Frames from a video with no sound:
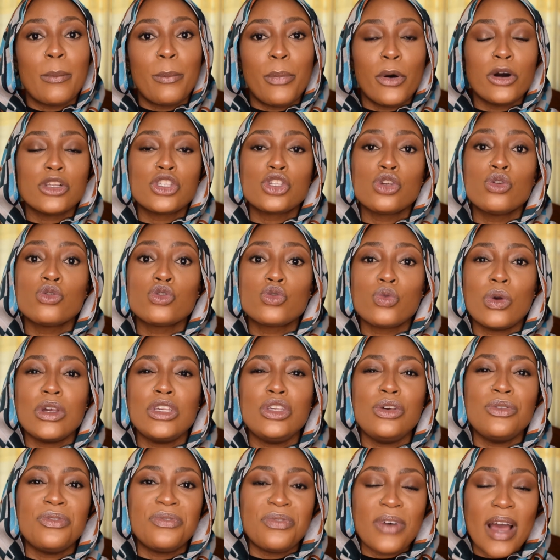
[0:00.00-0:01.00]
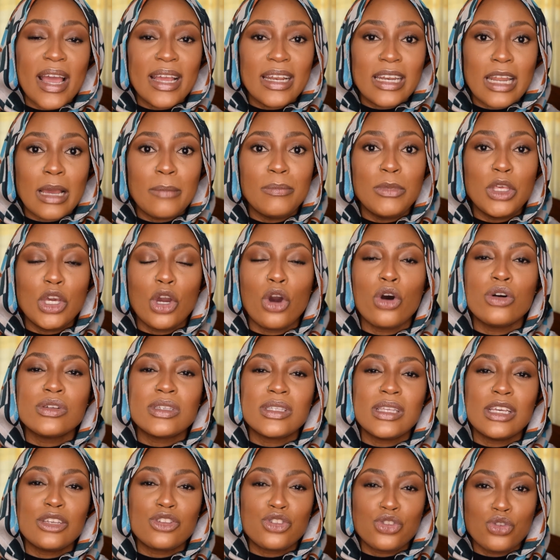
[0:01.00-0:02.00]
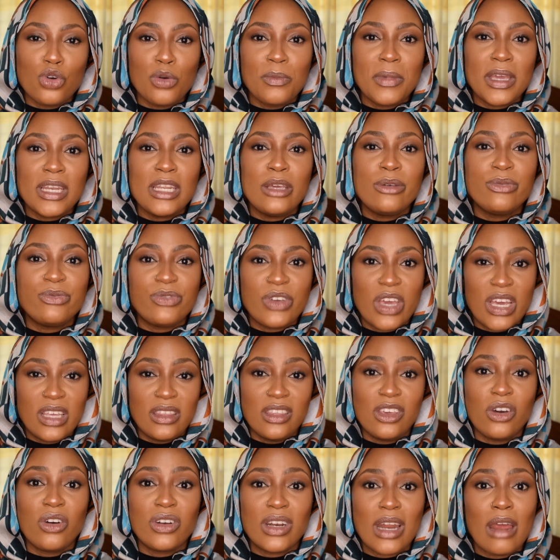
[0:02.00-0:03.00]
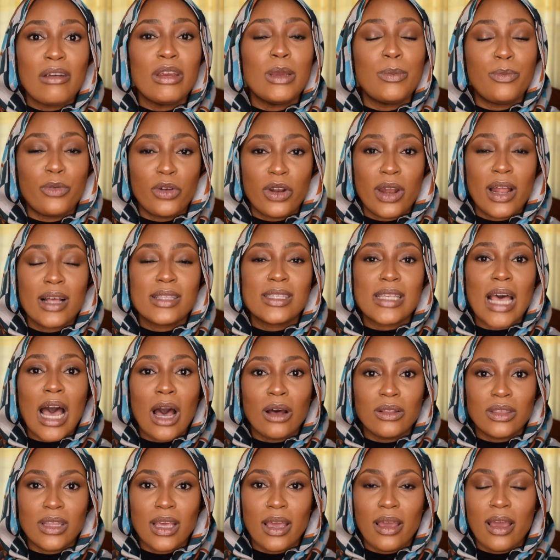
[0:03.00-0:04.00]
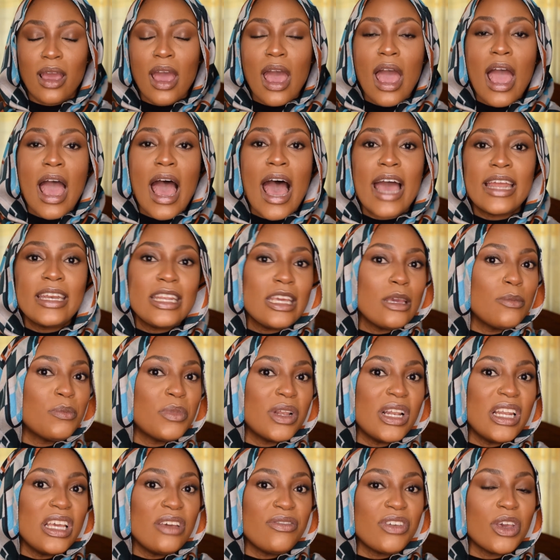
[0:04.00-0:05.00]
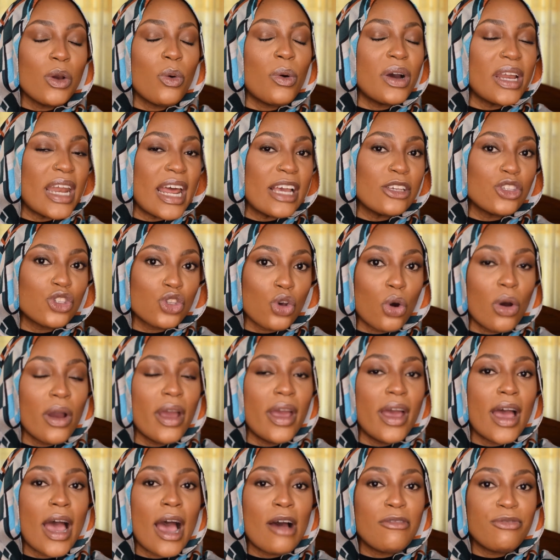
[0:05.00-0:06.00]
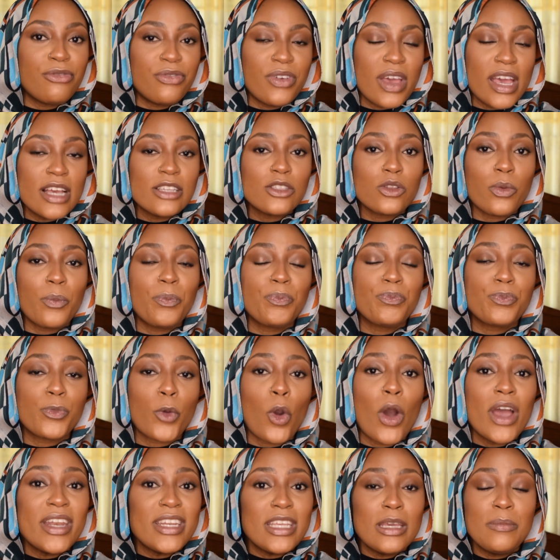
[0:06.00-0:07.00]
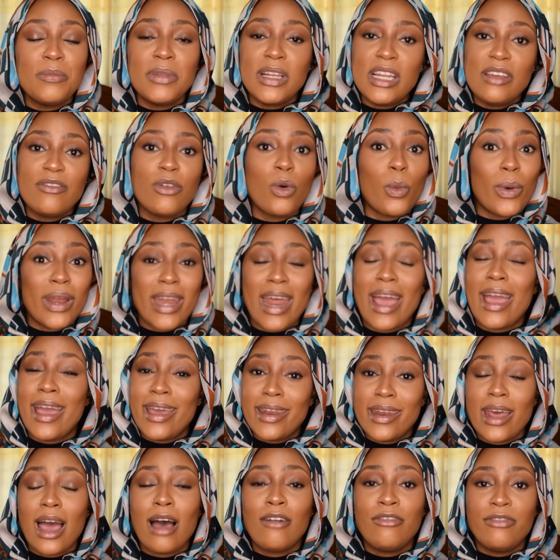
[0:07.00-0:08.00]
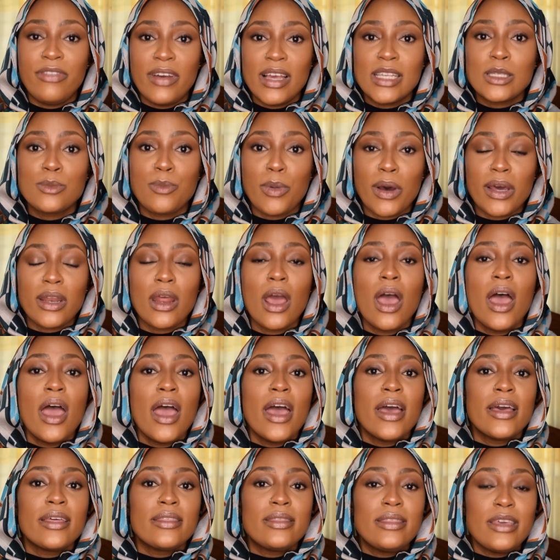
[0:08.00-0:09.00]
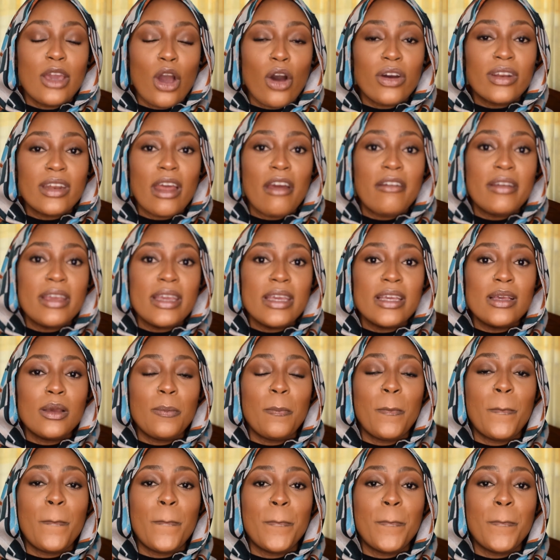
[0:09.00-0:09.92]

bottles when you find them, because there's so many fake The Ordinary products out there. I didn't believe it when I saw it at first, or I didn't believe it when I heard it at first, but The Ordinary,